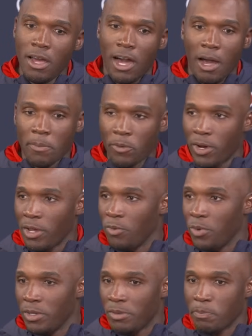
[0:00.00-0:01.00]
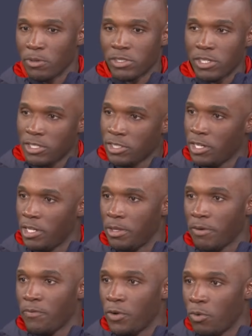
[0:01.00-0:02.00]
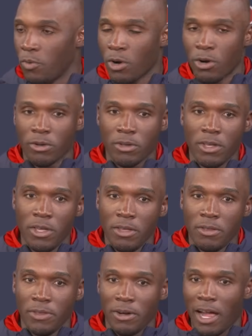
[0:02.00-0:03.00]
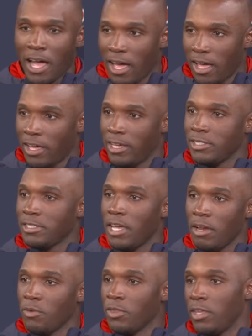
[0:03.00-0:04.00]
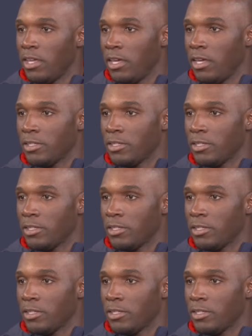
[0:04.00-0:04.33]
operating with precision in their footwork, their eyes, everything.